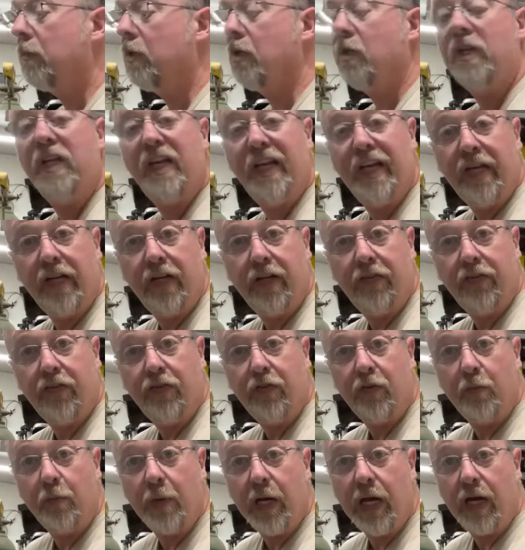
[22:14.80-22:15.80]
negative
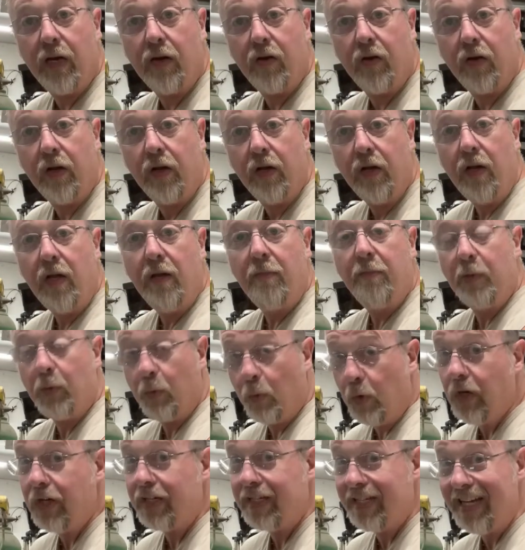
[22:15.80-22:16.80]
of the battery. But
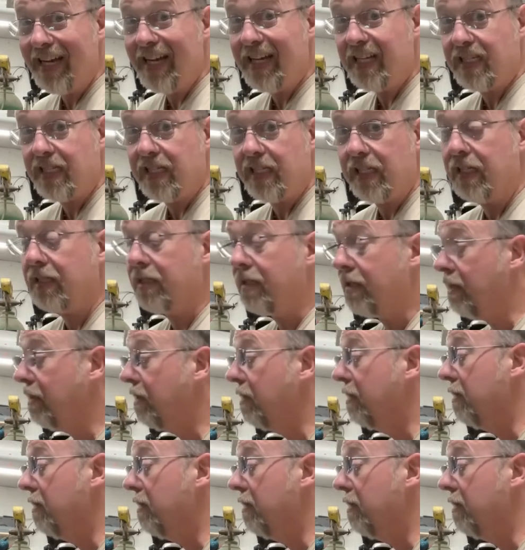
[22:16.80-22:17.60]
we're going to test it